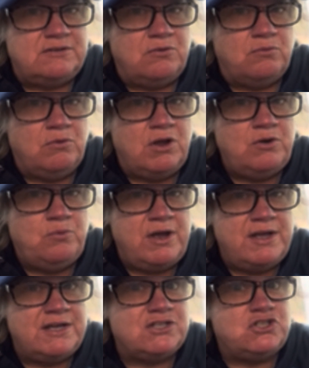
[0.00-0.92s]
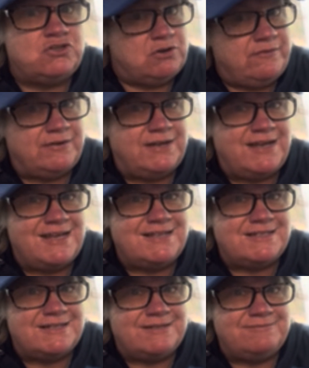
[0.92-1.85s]
runway
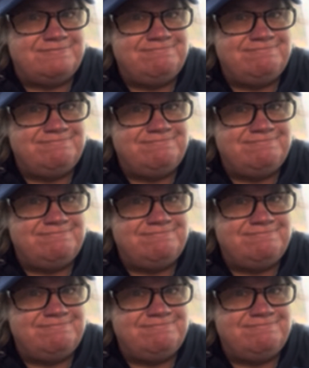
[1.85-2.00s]
extravaganza.